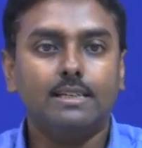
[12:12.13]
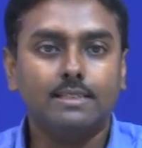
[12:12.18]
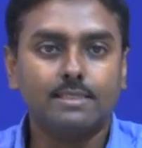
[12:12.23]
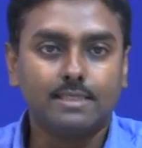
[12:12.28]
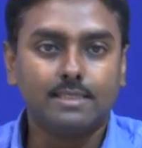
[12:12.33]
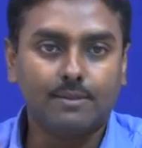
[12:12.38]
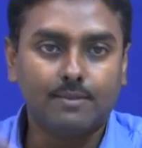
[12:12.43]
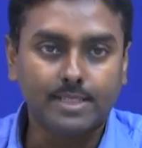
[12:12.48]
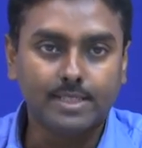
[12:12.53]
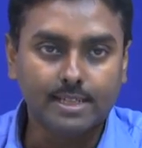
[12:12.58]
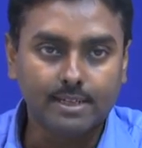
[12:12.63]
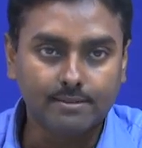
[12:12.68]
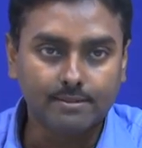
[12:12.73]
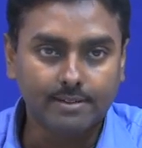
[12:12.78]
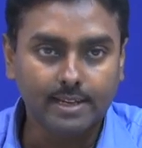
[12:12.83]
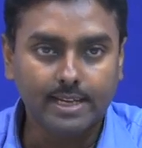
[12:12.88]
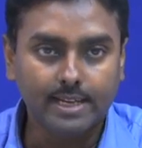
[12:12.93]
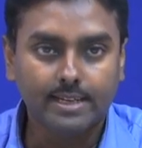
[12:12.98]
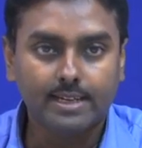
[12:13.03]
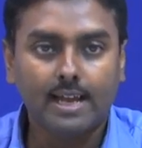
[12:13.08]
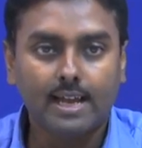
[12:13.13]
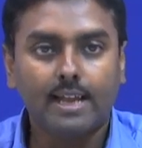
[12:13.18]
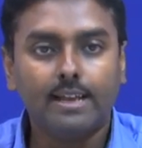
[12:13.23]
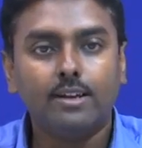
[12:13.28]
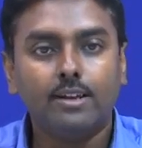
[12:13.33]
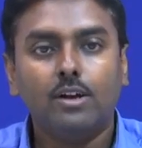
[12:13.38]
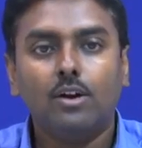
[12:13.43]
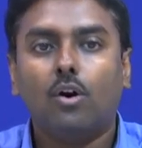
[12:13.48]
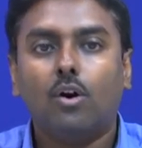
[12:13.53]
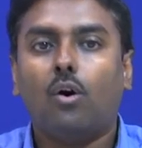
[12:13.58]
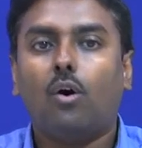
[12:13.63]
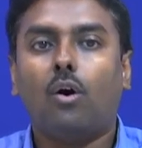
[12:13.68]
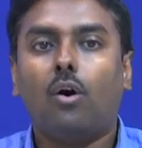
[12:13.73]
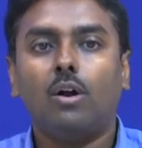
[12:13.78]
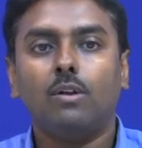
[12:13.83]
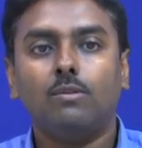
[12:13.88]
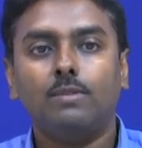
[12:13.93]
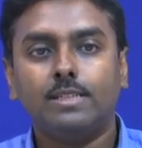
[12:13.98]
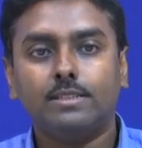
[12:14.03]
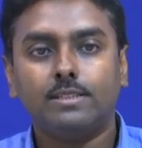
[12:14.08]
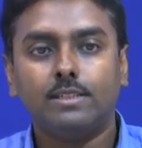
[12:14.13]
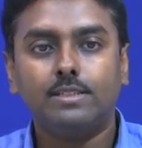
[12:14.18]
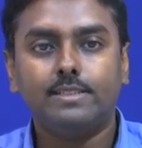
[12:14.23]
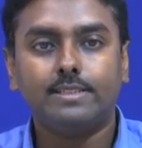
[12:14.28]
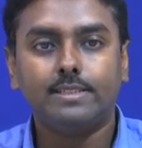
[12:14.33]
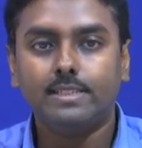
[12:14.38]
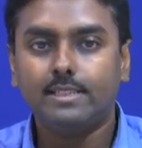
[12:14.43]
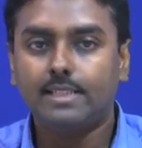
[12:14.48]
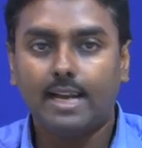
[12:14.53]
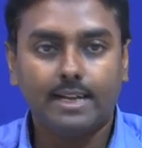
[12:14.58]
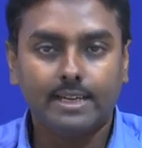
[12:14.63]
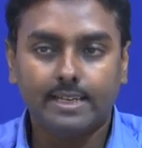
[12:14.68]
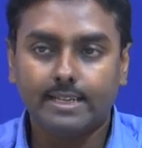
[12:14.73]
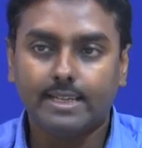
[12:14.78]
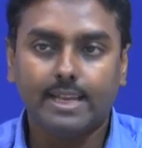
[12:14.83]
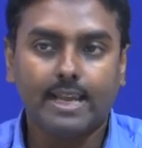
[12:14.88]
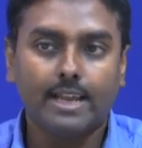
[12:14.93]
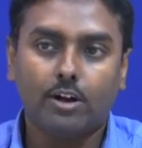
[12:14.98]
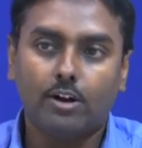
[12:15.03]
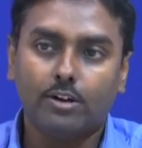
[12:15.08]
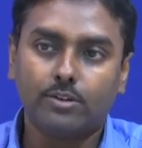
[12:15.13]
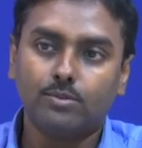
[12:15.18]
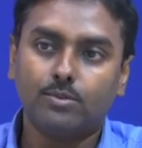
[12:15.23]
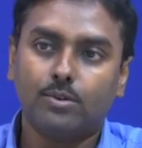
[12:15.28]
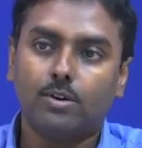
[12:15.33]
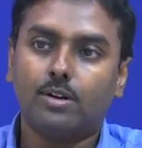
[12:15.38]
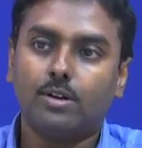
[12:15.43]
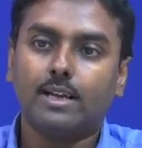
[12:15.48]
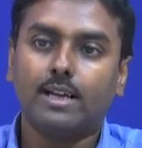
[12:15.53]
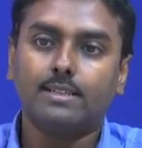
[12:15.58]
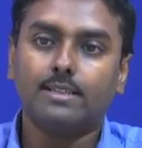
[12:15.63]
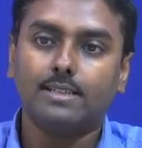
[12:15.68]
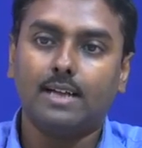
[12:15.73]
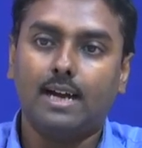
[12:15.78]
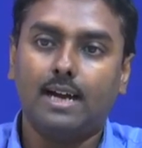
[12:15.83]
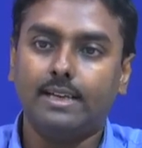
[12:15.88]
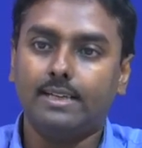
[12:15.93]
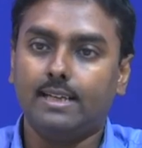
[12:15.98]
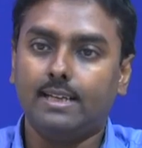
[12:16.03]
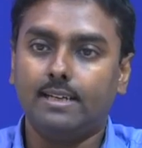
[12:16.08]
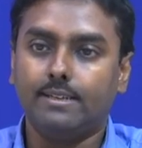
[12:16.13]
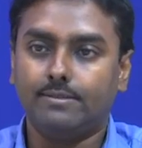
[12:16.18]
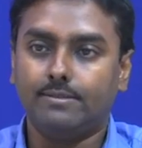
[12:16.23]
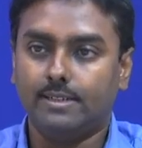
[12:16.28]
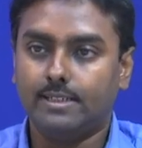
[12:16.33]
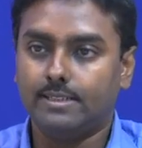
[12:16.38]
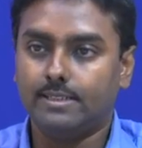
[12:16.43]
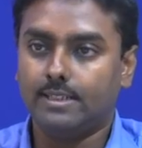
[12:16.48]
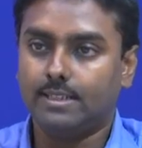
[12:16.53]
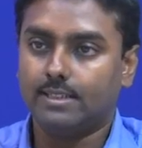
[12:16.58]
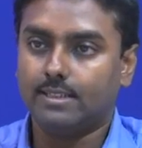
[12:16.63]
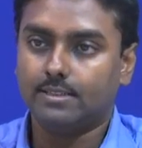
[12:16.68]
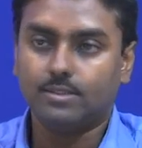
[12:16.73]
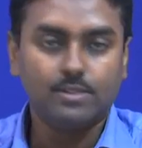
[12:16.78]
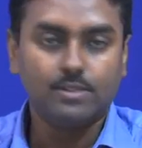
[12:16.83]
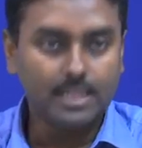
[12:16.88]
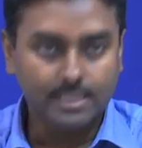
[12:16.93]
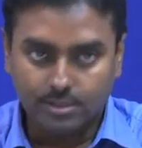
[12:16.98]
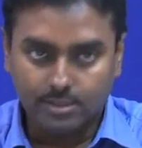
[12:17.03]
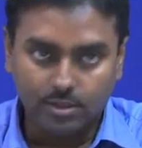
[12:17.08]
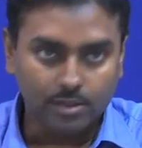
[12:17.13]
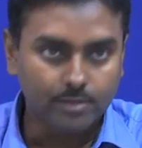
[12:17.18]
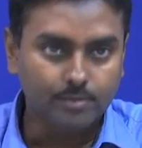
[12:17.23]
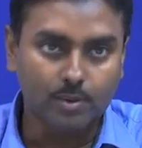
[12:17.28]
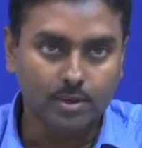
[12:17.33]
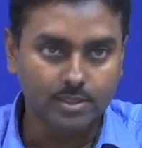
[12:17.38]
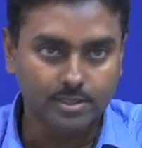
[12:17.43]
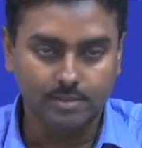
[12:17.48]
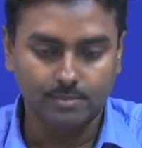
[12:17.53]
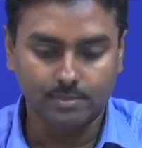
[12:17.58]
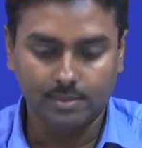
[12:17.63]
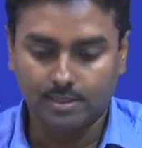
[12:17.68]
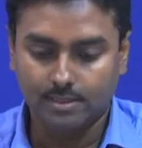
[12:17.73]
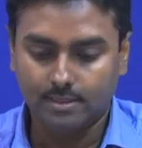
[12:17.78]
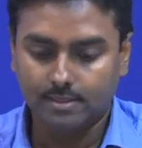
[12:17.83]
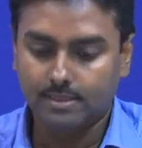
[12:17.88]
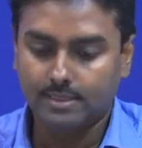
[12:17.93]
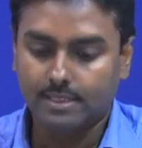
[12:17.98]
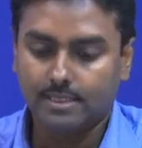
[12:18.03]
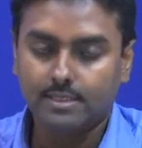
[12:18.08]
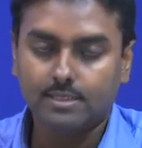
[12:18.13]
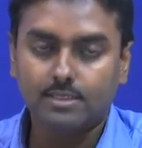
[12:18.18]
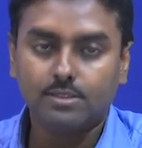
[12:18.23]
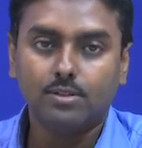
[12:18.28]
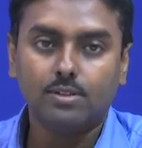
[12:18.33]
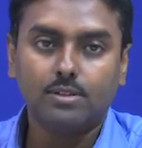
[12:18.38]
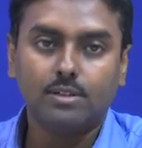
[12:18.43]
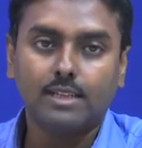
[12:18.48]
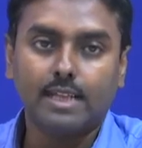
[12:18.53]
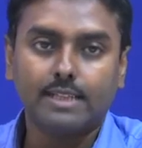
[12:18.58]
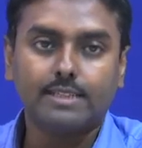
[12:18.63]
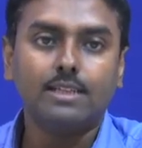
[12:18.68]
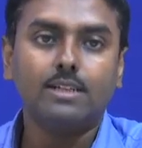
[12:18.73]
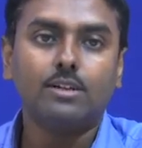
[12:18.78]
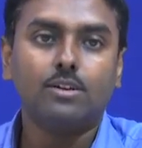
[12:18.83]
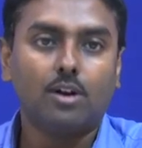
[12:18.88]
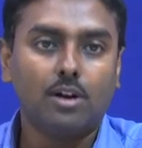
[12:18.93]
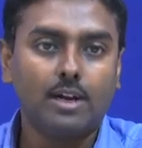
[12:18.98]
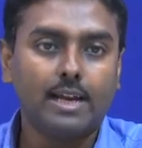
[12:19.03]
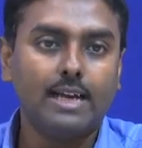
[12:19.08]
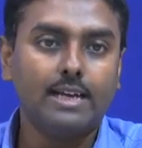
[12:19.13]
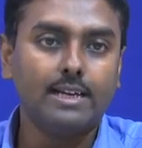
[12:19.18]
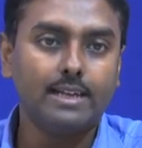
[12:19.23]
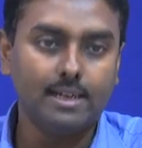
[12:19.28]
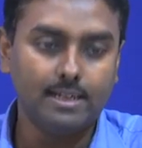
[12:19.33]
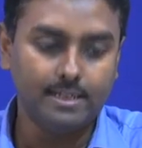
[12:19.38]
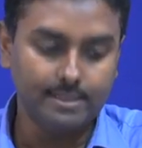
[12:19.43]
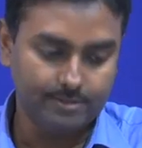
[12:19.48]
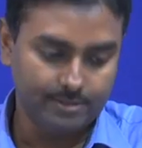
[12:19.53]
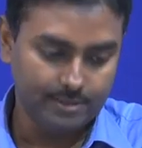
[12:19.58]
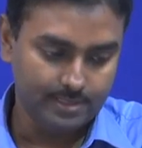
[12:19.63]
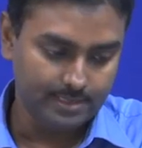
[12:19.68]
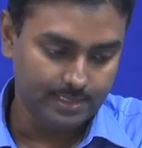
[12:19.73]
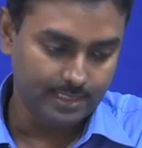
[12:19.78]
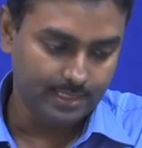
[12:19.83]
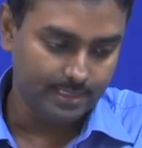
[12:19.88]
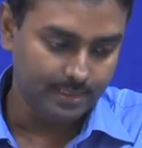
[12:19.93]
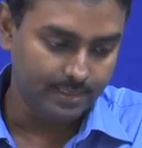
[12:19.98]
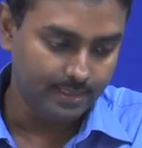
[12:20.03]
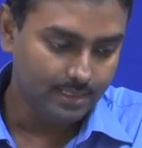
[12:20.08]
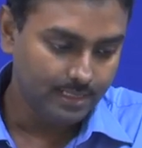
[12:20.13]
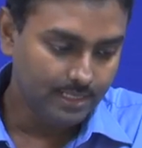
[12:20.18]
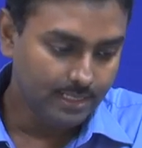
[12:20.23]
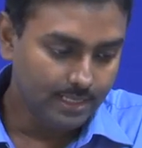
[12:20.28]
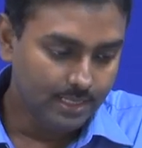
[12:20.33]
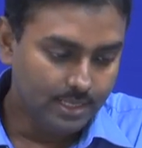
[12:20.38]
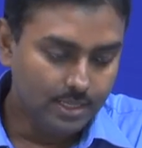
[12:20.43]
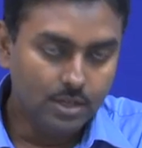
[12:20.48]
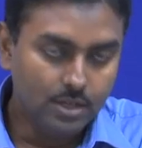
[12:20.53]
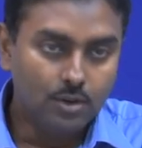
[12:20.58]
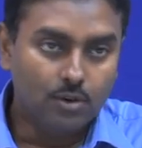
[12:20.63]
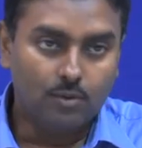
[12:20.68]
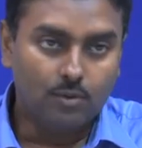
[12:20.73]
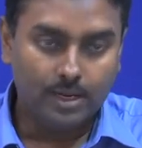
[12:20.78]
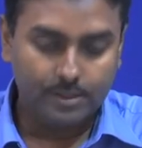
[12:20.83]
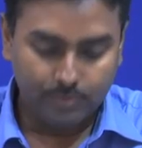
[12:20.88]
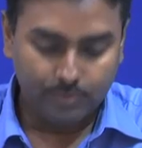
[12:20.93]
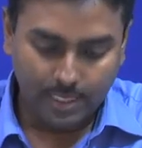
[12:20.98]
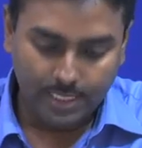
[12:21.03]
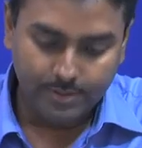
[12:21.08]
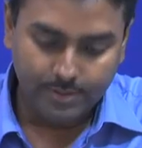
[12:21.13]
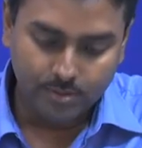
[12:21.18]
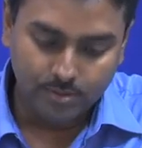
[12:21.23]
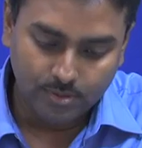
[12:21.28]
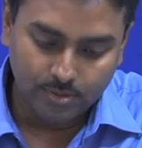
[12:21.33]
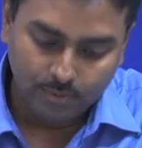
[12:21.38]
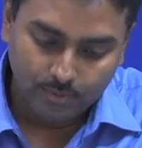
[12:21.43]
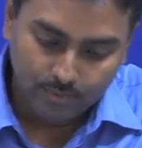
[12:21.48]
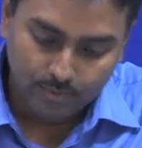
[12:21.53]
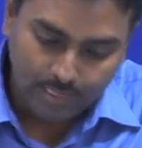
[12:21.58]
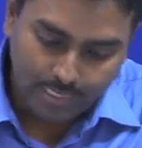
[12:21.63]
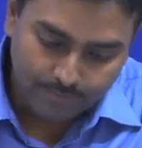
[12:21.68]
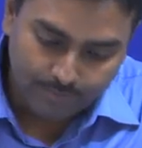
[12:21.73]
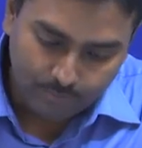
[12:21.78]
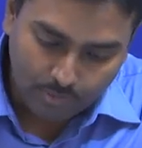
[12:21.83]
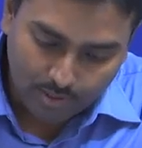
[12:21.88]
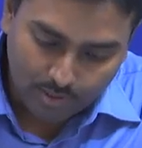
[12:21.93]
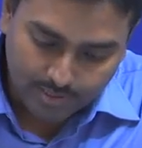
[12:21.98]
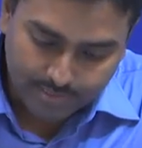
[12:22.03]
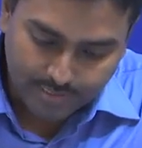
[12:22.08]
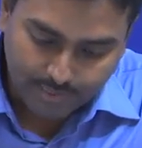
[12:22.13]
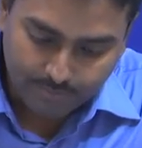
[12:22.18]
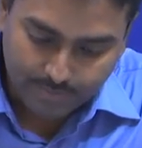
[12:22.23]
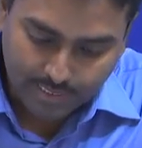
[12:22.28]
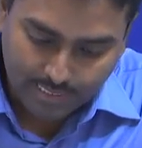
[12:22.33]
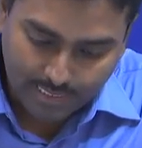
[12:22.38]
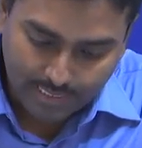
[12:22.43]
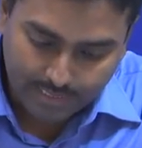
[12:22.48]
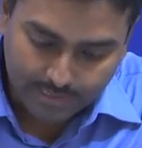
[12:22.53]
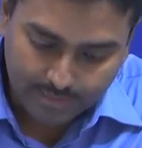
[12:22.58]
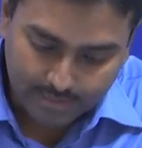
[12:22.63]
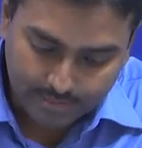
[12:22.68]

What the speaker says: some other effect, and always you will see that it cannot work as an ideal differentiator. So, that is not possible, there is nothing called ideal differentiator. What we will do, we will employ something like